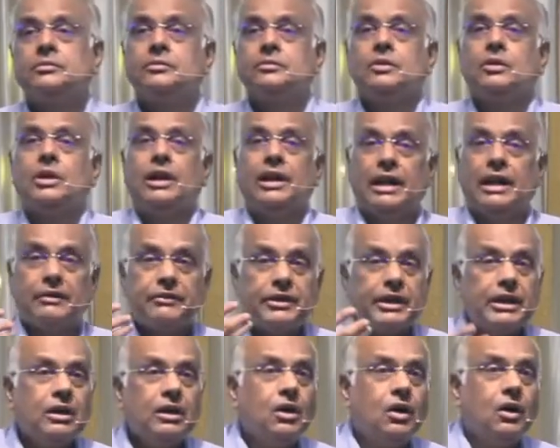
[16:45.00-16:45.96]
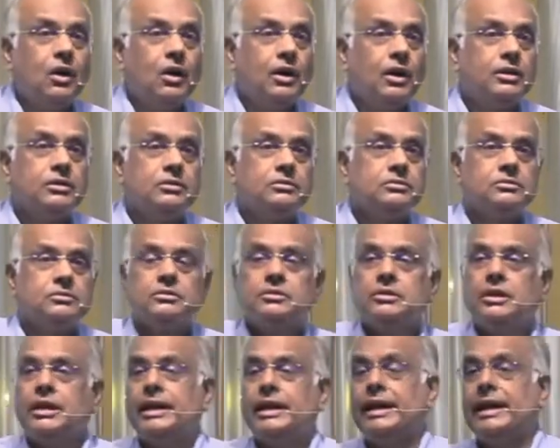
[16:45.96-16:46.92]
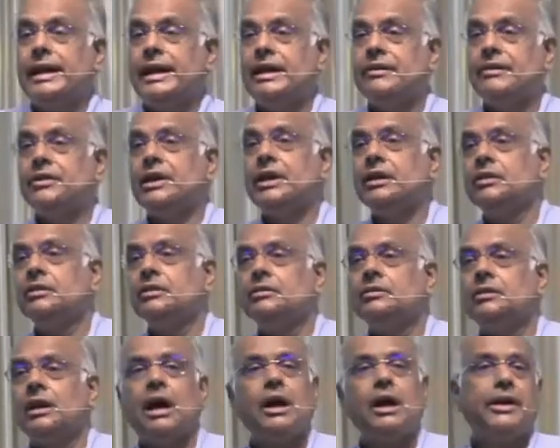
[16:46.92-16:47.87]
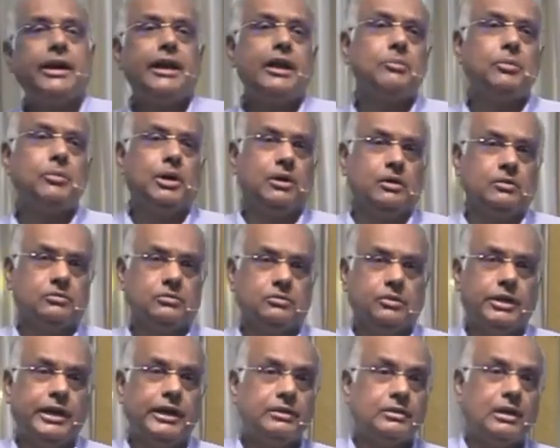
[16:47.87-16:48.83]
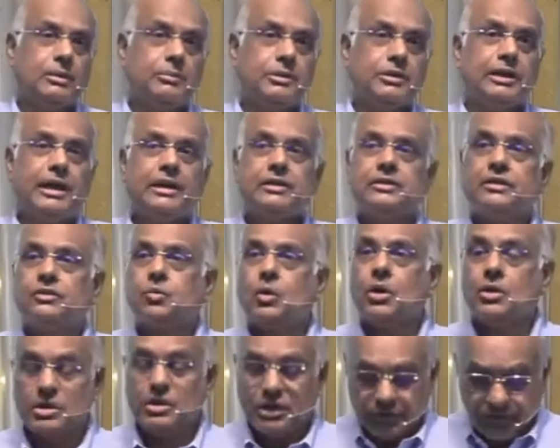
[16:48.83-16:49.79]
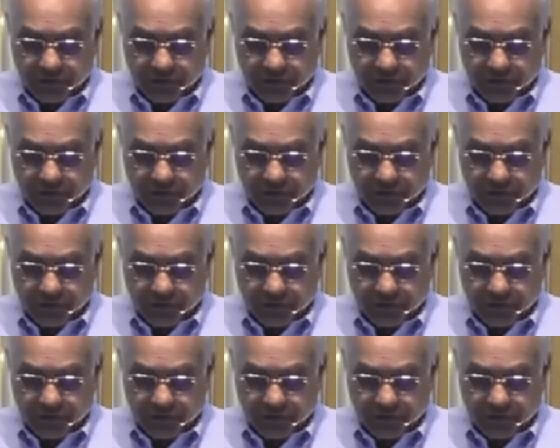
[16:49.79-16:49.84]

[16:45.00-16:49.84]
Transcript: loving God, loving our neighbor? right? I mean, that is what even